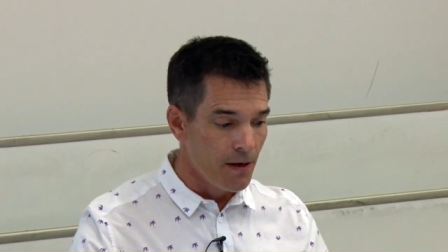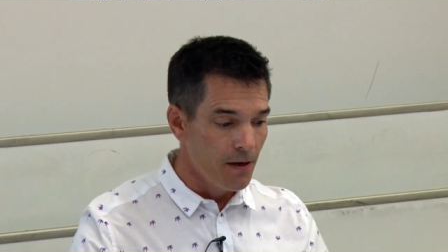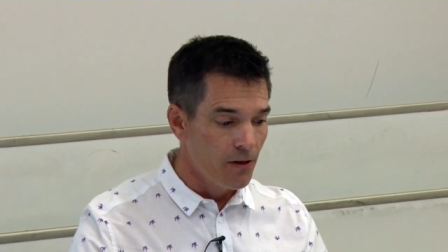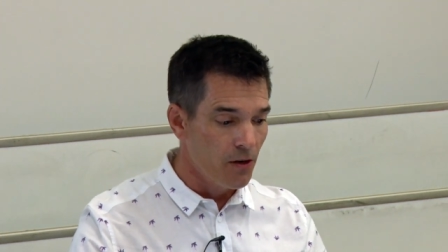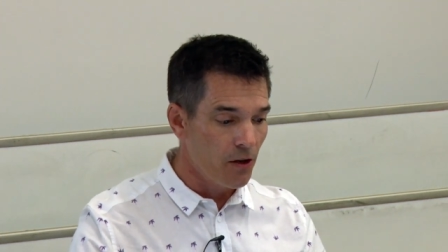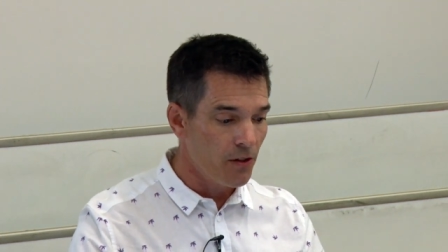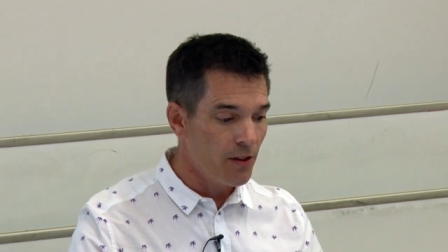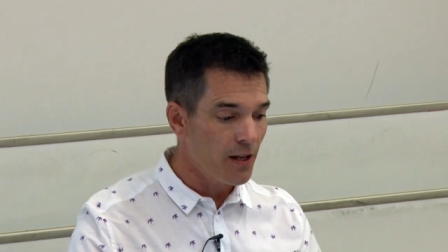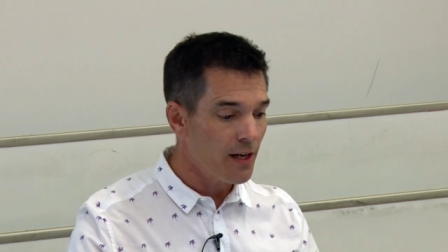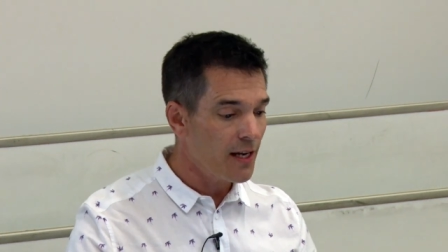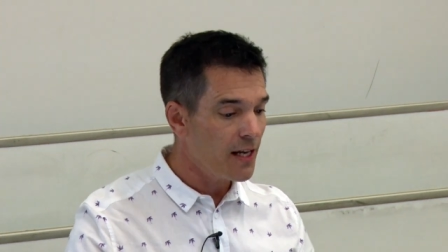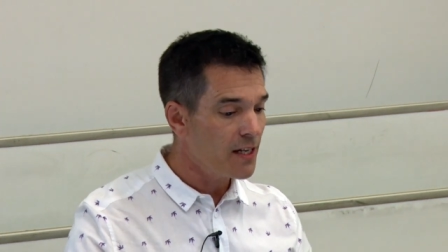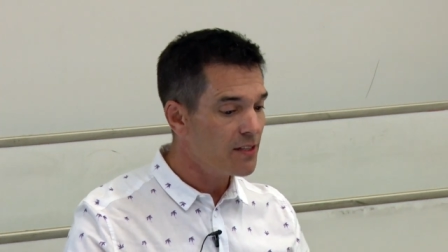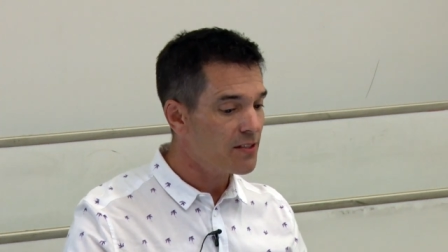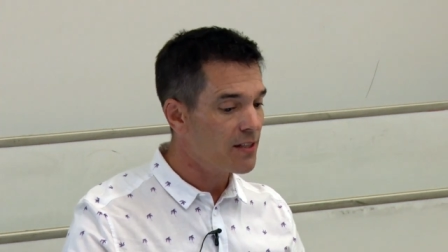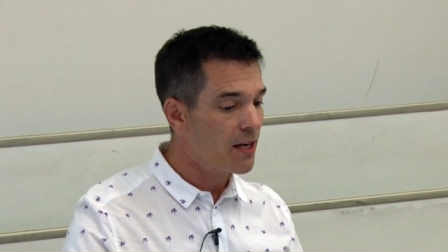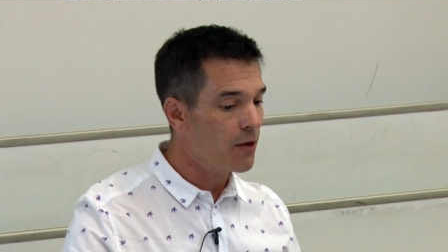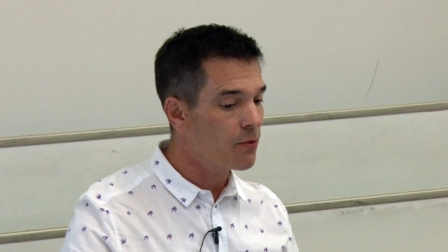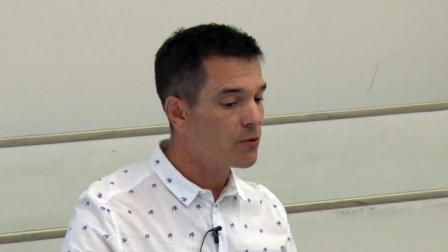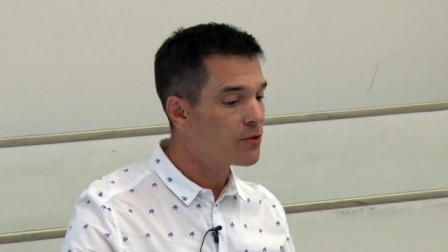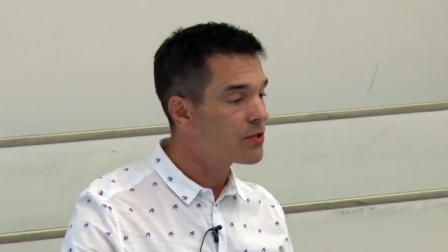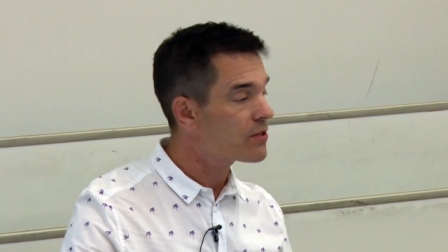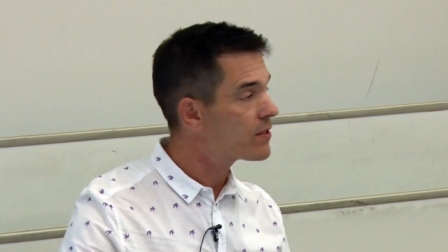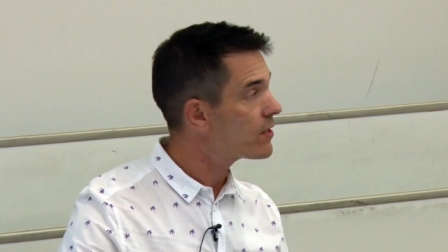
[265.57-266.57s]
Nonetheless, I
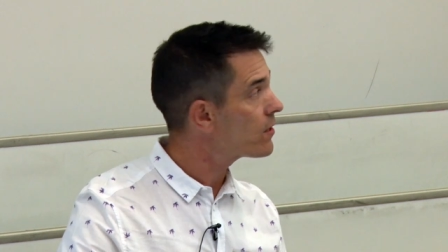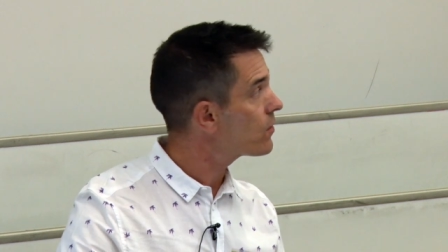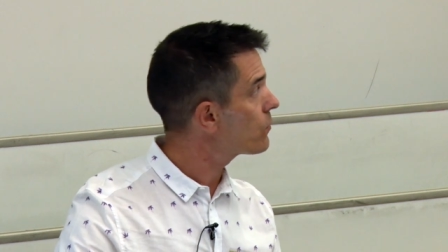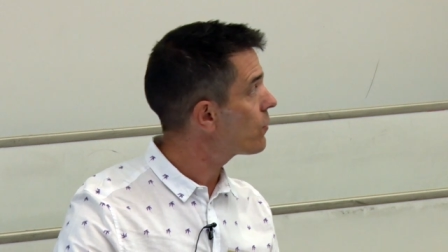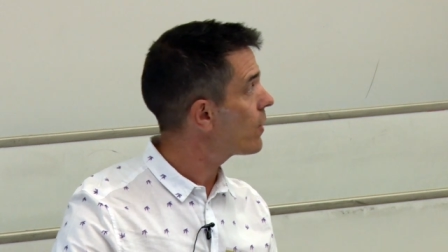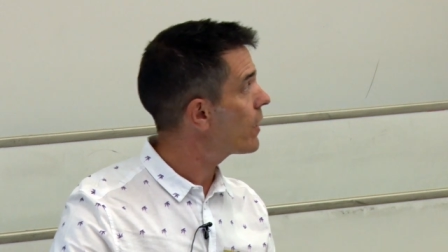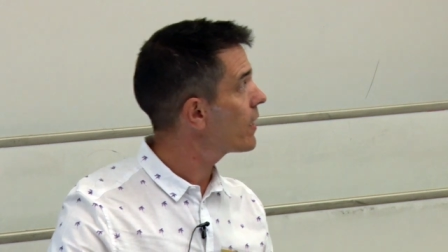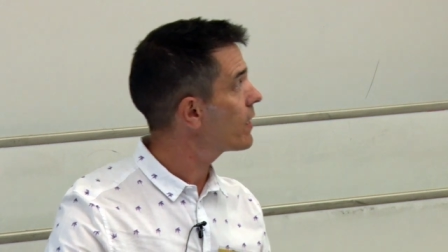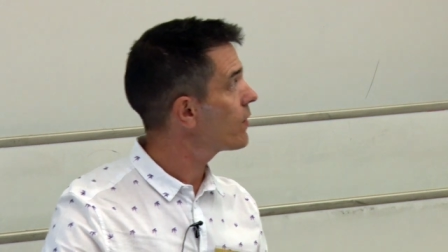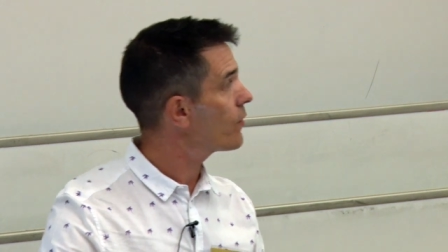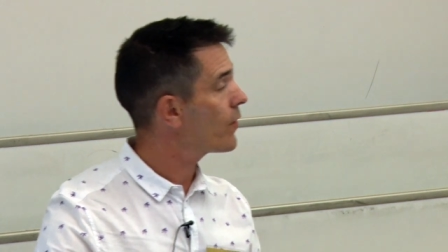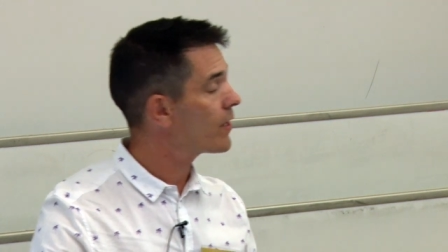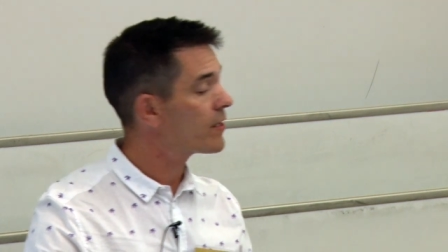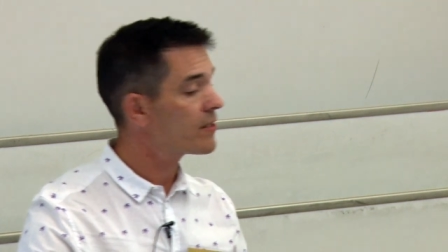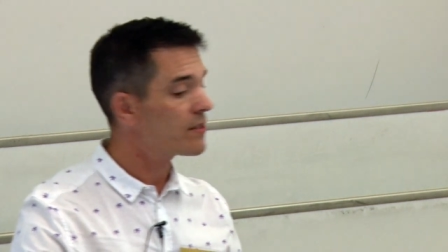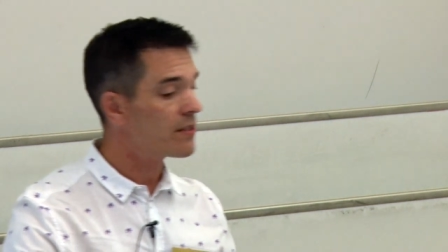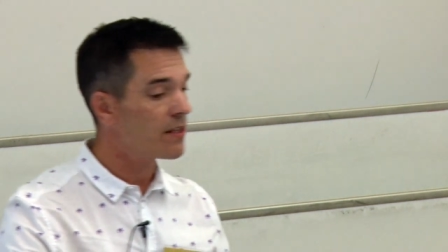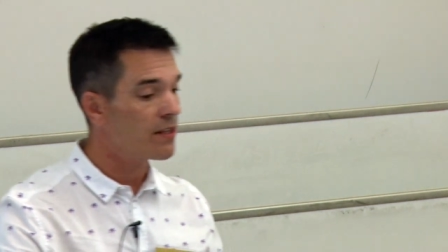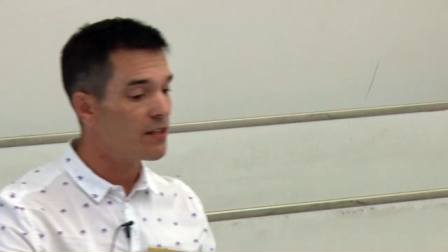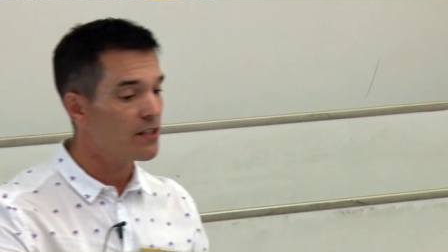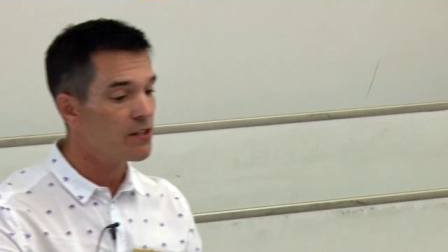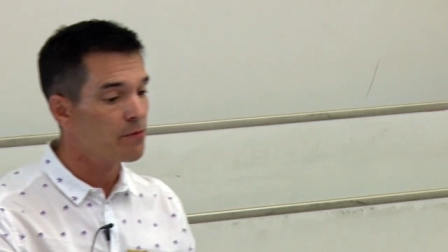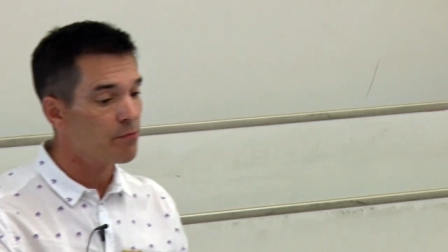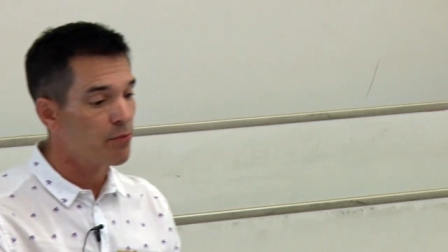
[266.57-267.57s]
will still try to
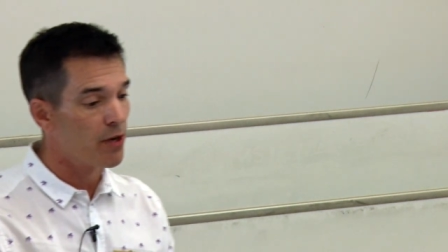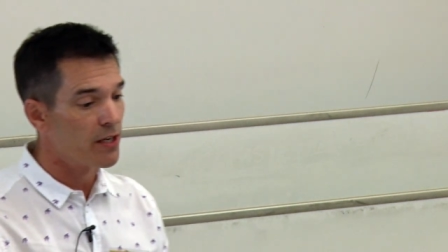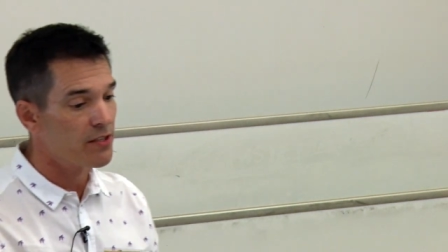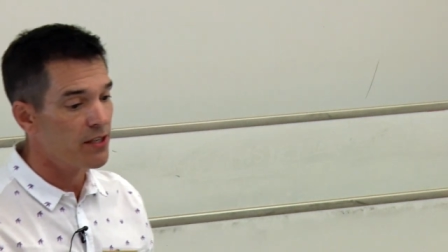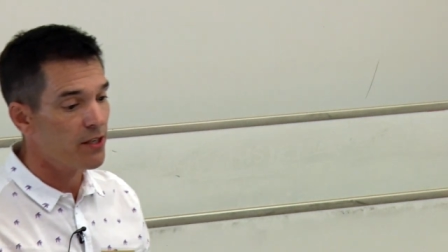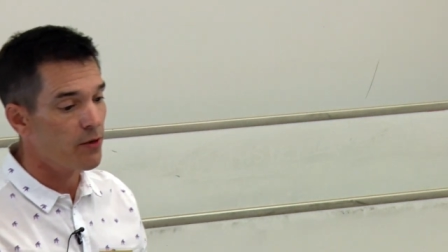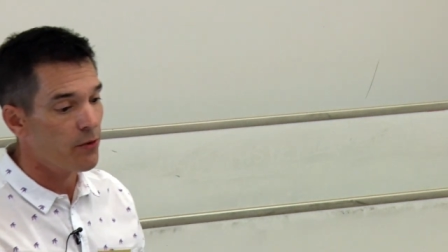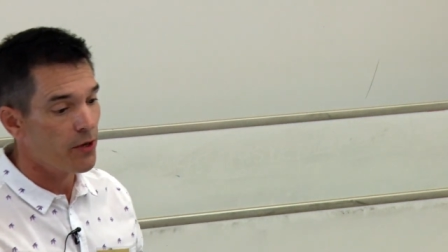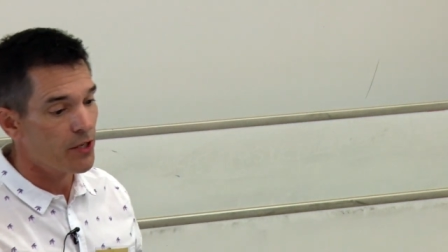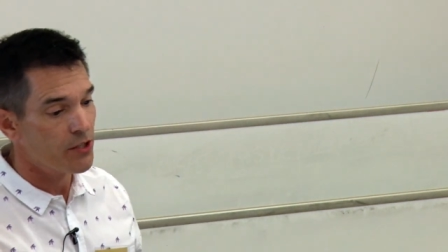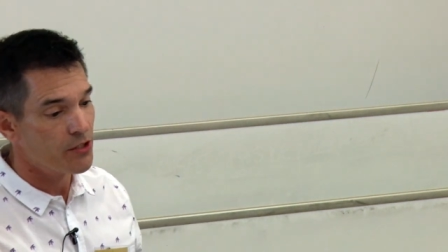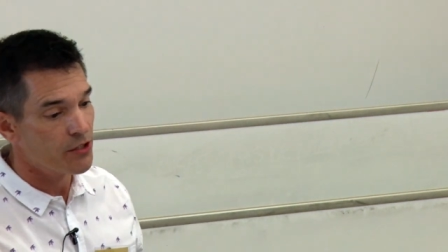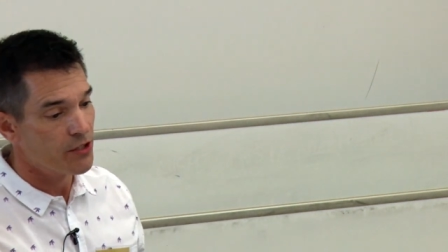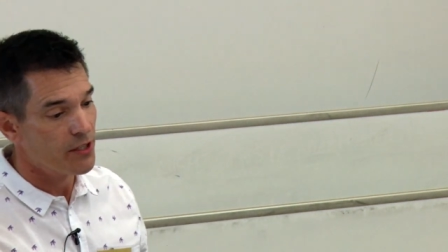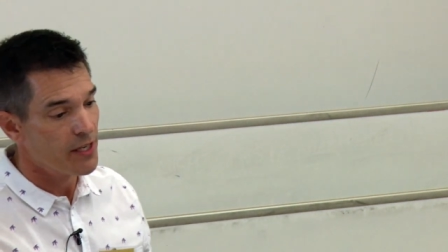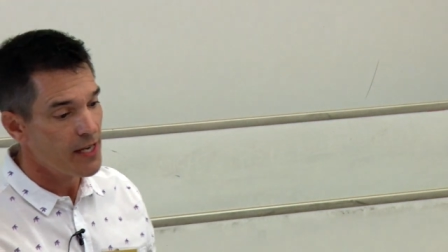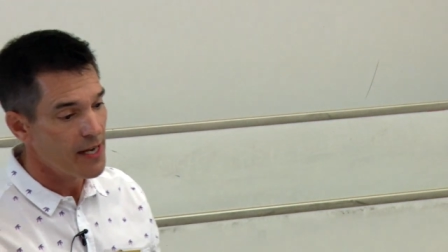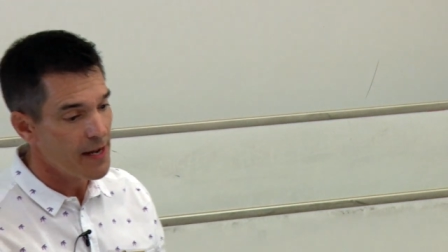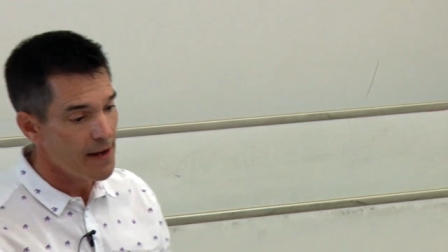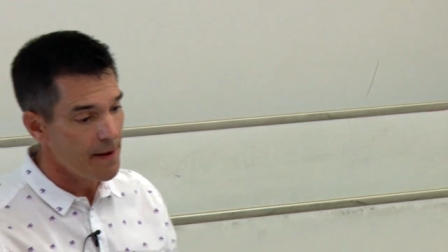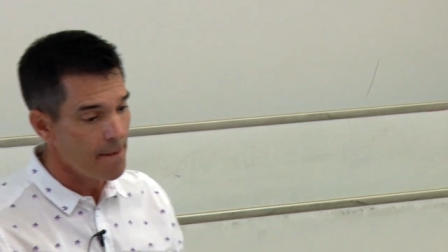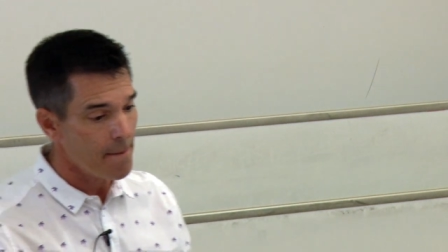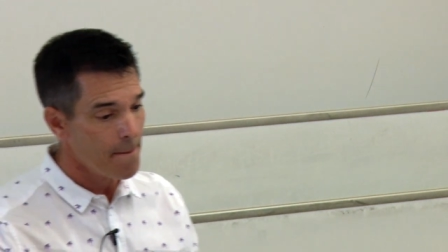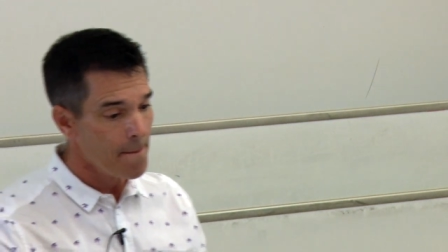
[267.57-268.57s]
answer this pressing question
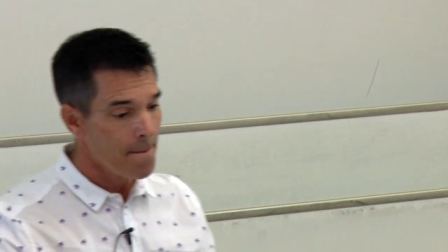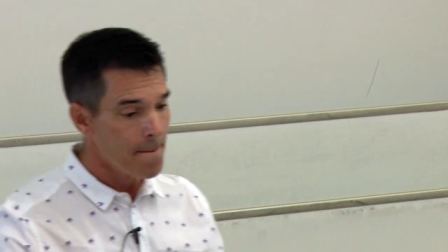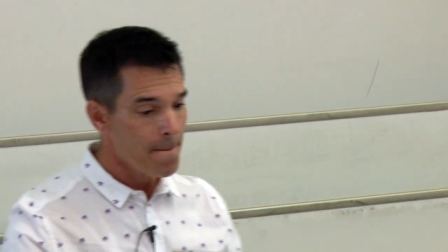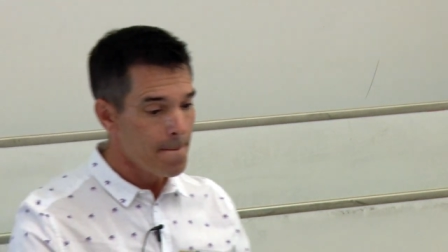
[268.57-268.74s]
here.